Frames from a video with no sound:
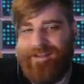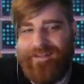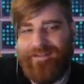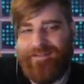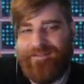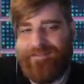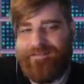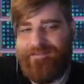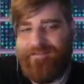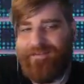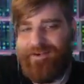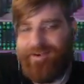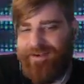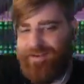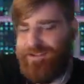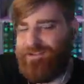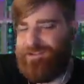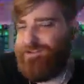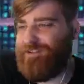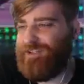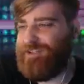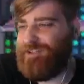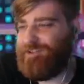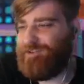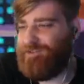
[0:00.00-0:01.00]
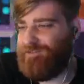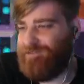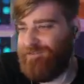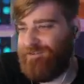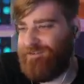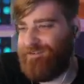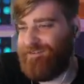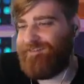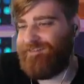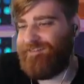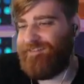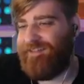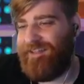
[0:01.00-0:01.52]
very unique
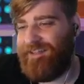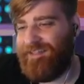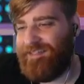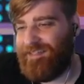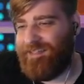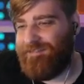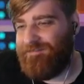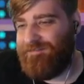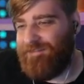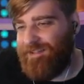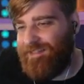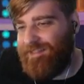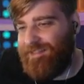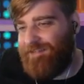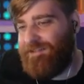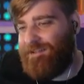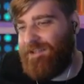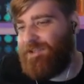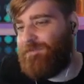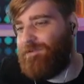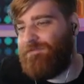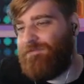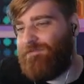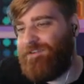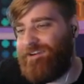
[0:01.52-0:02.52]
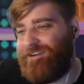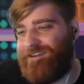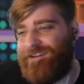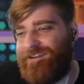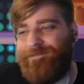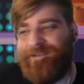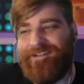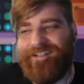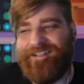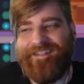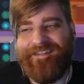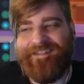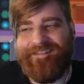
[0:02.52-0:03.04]
course. I feel like you wouldn't
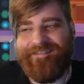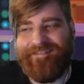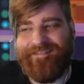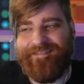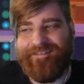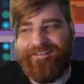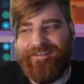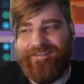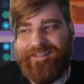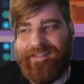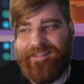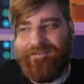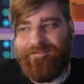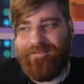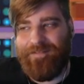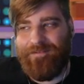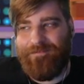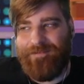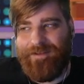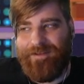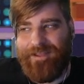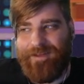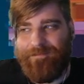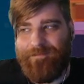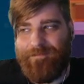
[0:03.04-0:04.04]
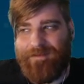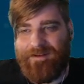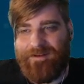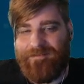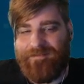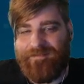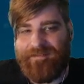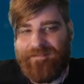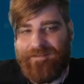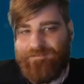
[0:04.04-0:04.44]
typically see in Level of the Week, but it was